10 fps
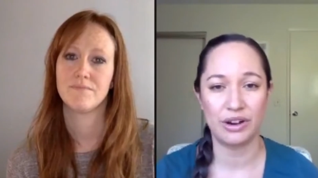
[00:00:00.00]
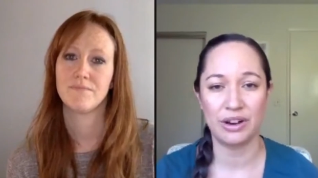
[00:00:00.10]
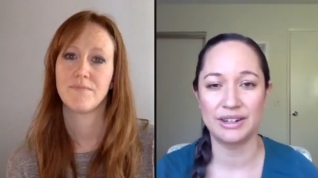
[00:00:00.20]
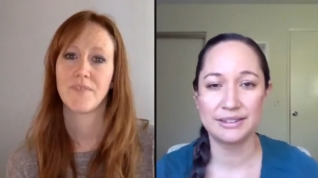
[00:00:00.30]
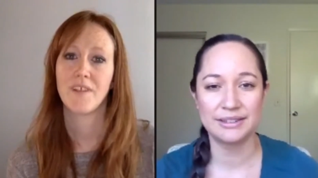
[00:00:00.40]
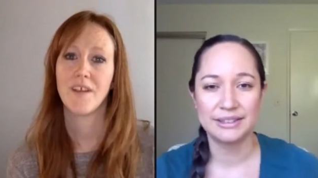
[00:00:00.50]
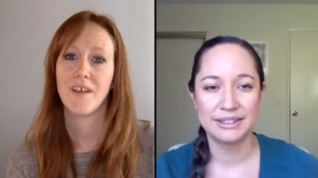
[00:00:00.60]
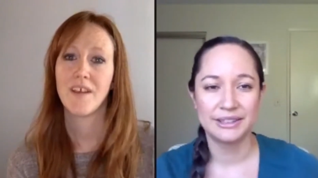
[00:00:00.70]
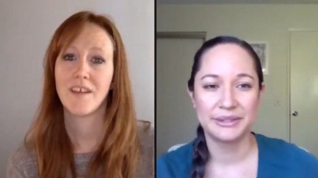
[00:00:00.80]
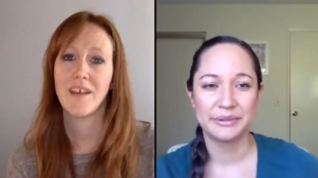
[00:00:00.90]
Speaker 1: in trying.
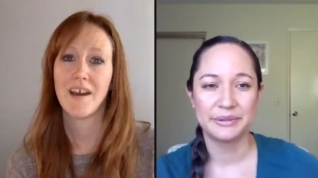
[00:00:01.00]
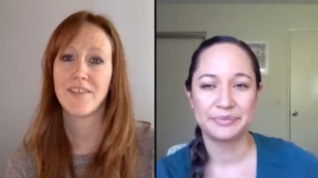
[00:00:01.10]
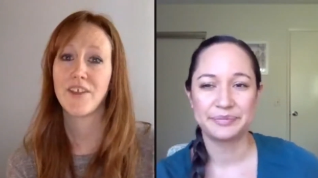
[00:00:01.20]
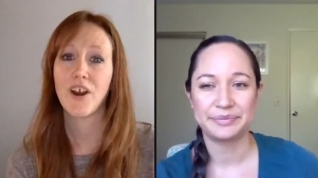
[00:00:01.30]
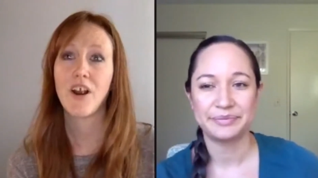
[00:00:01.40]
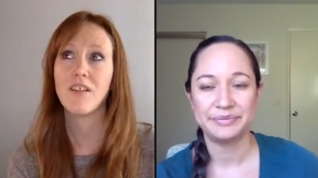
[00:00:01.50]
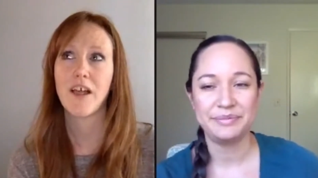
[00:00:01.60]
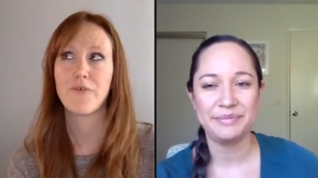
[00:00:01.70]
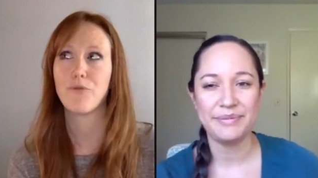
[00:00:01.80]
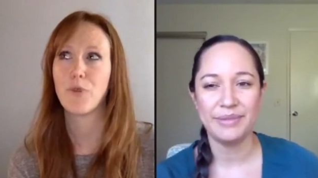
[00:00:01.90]
Speaker 2: Yeah, there are a
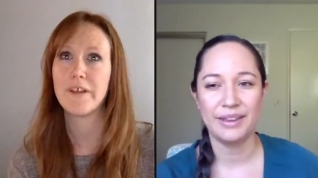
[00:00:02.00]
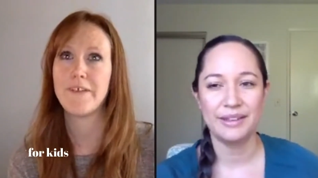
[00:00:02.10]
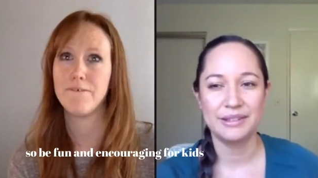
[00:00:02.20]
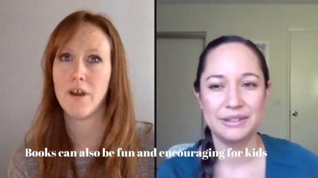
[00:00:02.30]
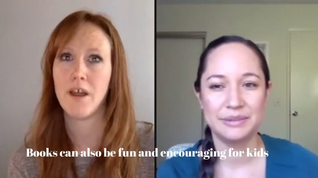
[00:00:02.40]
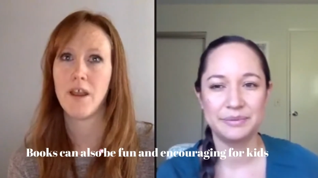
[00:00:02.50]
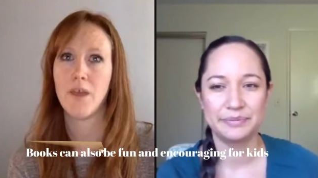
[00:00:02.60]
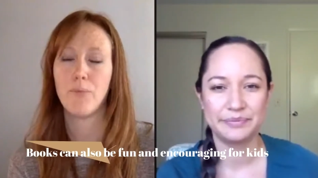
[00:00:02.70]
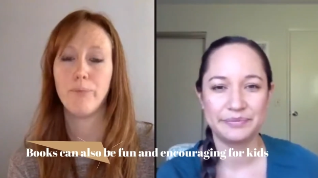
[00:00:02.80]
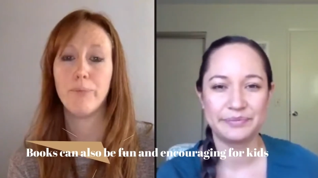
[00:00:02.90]
lot of really fun
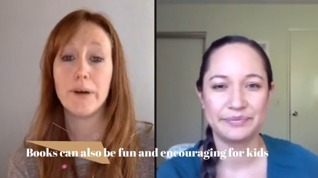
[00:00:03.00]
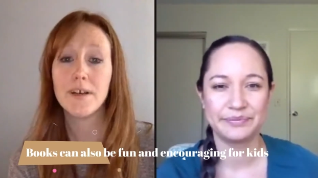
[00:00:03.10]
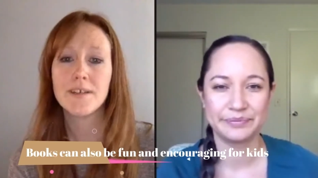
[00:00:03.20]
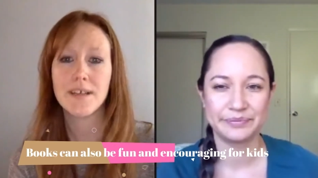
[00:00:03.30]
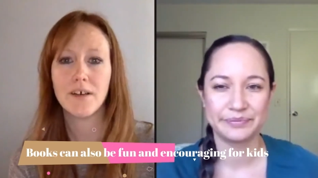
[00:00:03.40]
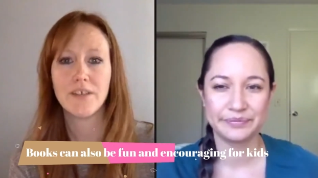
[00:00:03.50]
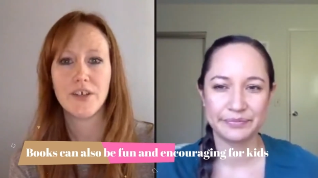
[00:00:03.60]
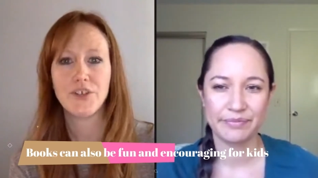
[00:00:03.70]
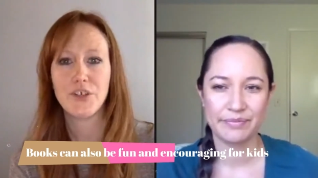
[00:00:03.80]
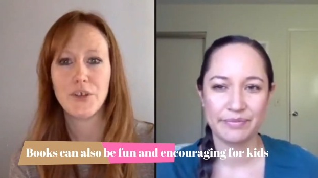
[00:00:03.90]
books out
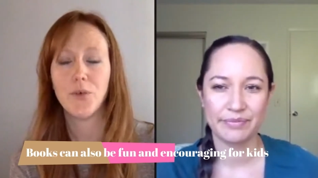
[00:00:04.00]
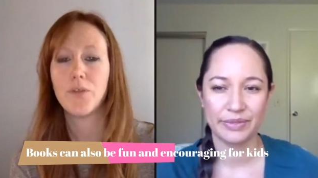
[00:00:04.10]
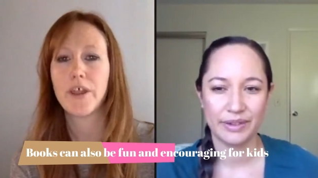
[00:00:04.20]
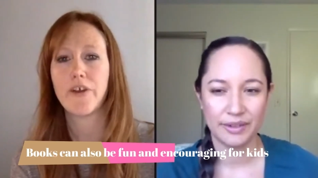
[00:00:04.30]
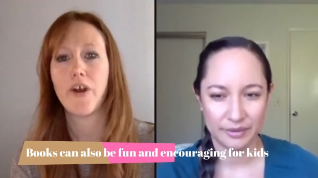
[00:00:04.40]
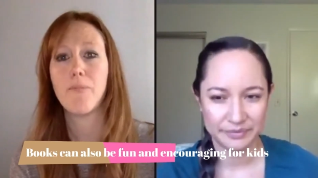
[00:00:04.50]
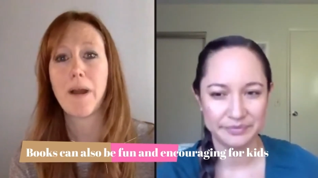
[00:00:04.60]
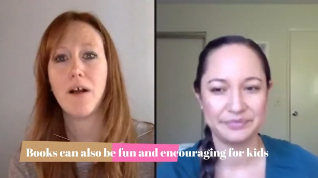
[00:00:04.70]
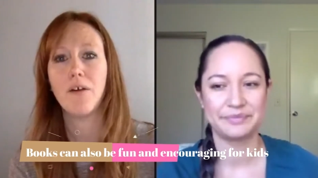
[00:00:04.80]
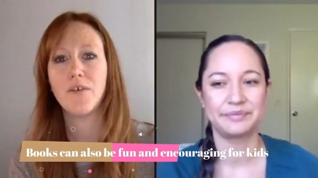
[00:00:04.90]
there too that are
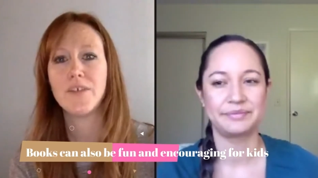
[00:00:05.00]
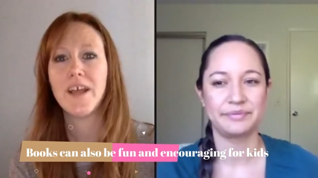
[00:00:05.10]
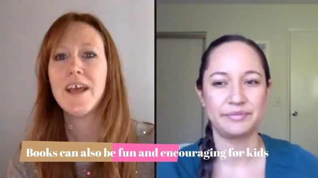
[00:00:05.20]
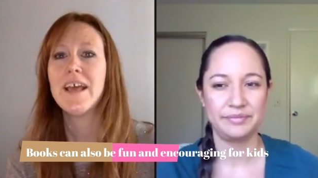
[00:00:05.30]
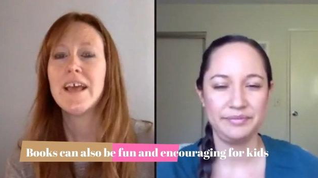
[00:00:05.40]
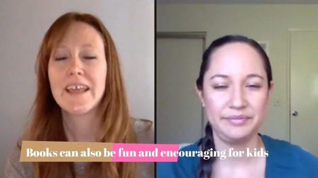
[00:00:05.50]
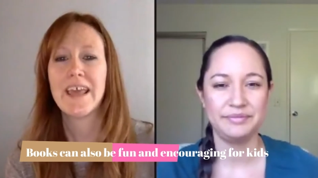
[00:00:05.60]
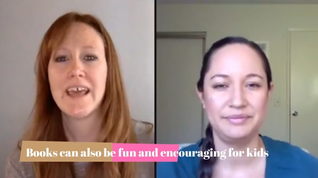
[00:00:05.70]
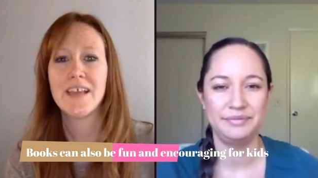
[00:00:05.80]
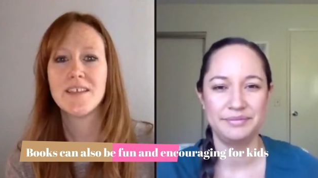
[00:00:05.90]
about
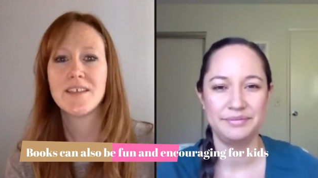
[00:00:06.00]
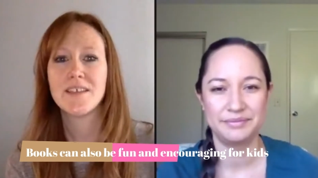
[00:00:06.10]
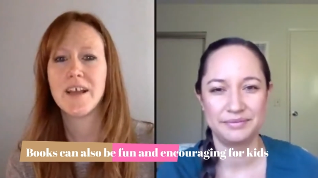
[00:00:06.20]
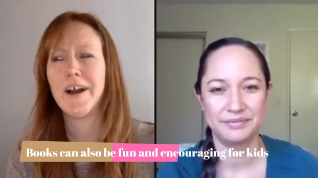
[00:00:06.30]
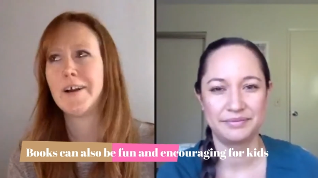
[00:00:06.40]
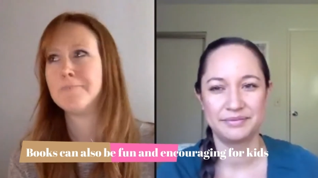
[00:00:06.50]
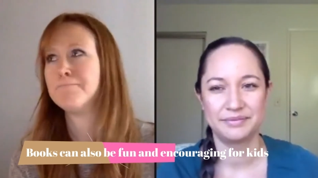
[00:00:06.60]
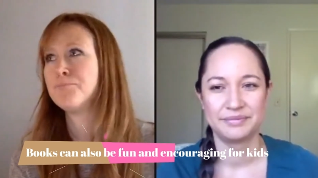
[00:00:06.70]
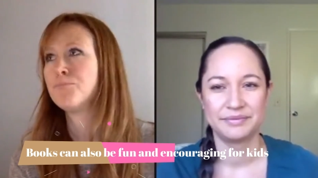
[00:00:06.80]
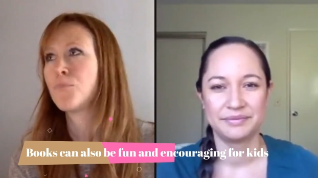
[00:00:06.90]
kids. Um,
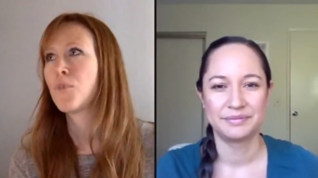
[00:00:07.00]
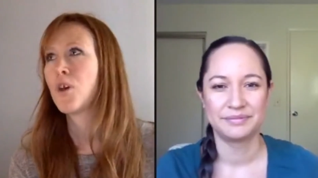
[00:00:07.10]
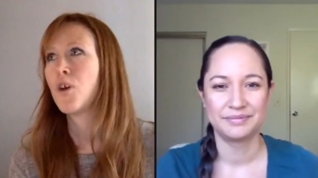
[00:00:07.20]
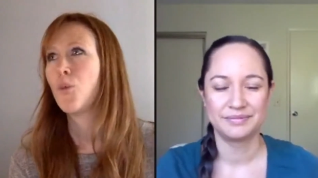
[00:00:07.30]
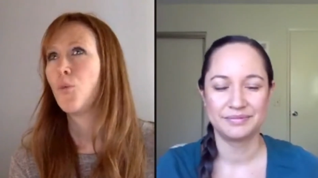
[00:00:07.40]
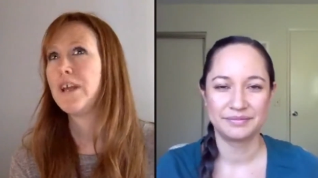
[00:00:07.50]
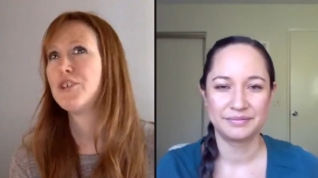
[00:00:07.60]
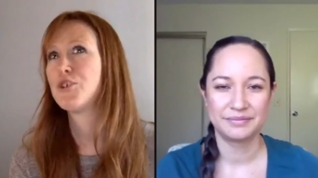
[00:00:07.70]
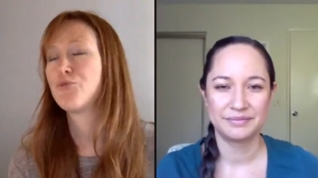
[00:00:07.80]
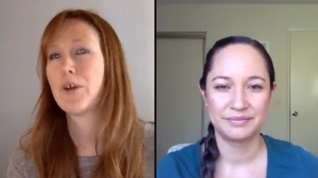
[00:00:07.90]
we
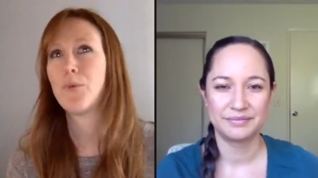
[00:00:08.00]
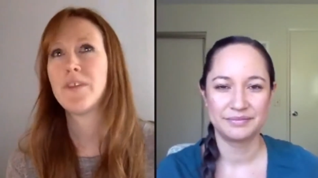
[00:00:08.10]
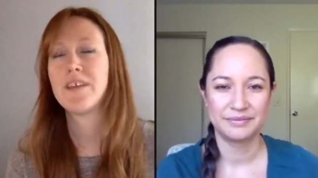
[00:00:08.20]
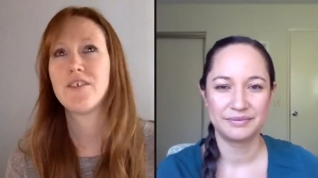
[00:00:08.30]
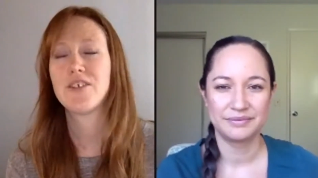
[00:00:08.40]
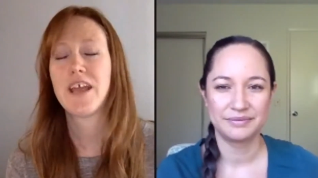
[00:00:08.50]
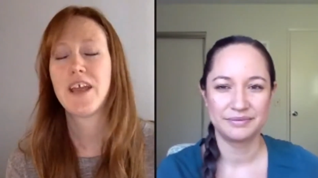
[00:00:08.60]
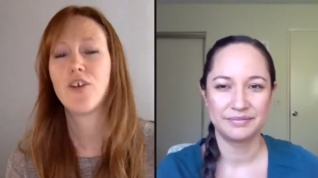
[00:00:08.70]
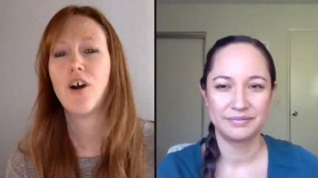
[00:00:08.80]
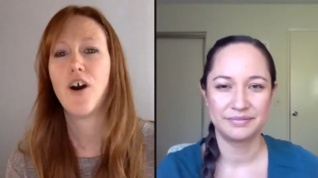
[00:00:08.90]
just read one the other
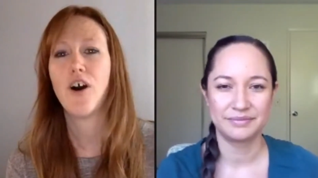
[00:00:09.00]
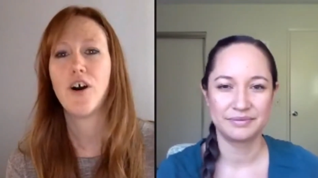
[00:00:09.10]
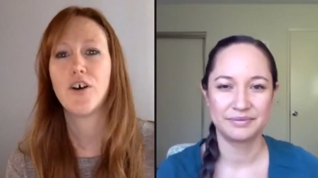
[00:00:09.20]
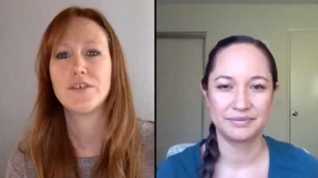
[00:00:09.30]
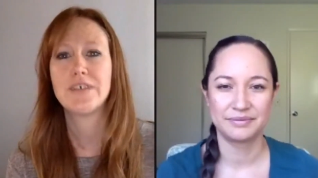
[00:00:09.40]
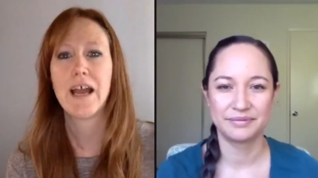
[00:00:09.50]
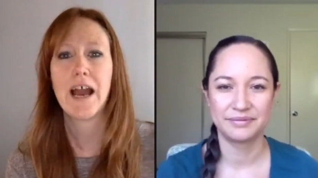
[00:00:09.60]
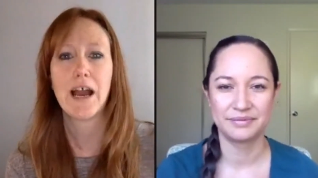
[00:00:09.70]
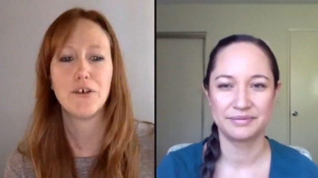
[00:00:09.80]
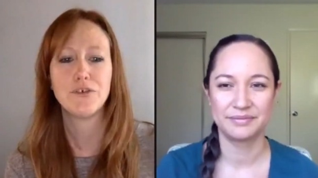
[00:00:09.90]
day called
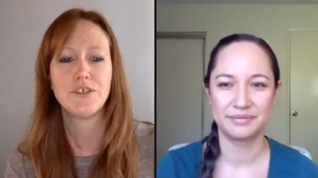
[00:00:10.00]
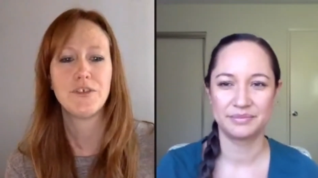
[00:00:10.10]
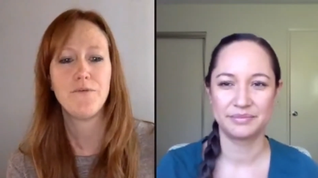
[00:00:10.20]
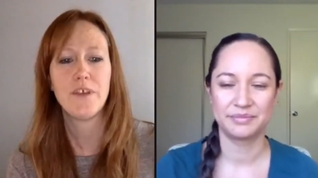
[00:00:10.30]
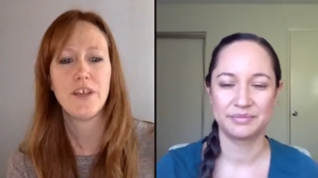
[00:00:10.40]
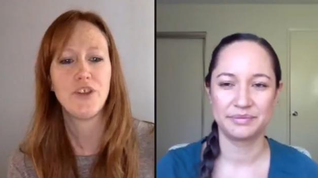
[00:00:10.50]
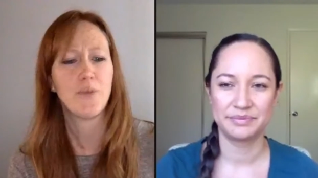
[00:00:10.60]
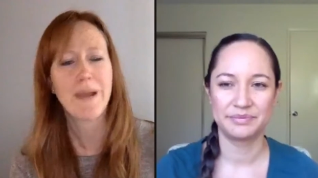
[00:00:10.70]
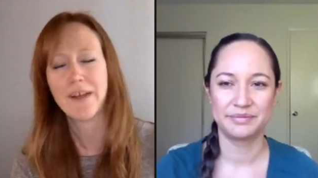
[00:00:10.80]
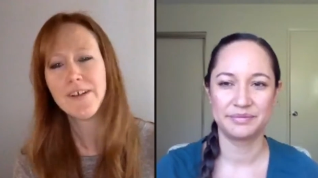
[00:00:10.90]
How to Feed Your
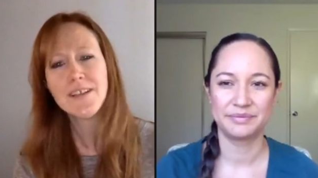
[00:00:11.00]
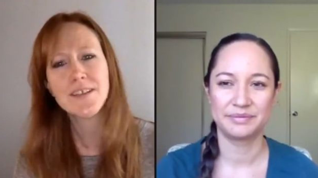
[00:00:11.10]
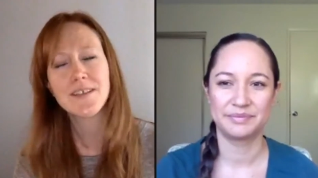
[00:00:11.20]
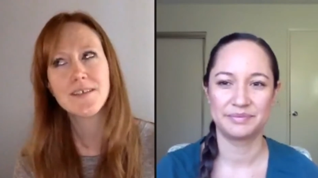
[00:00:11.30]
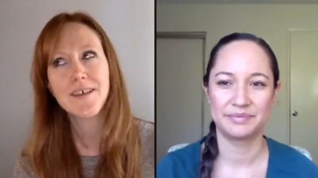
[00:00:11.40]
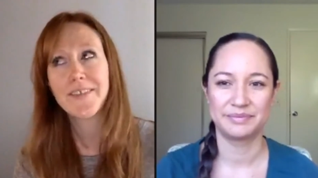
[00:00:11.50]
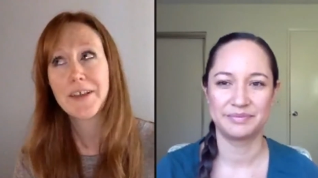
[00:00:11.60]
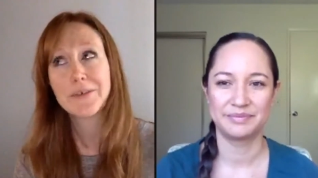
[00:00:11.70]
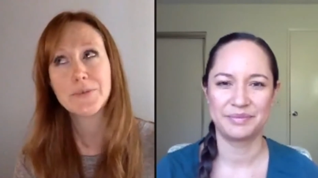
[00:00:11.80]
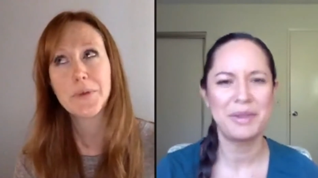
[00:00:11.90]
Parents,
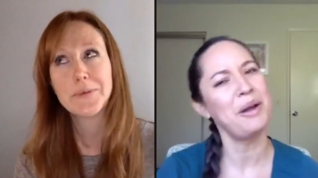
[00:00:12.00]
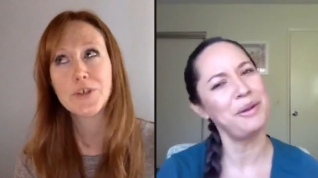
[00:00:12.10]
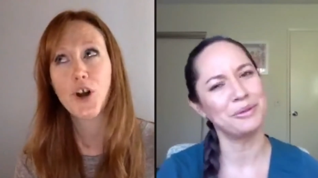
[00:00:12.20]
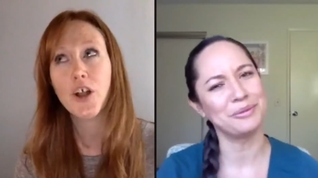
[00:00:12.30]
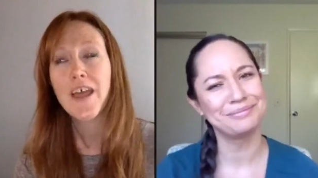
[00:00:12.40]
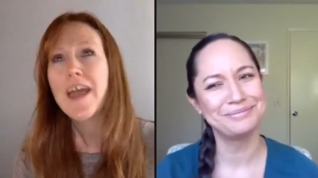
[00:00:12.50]
Because what it was oh. called.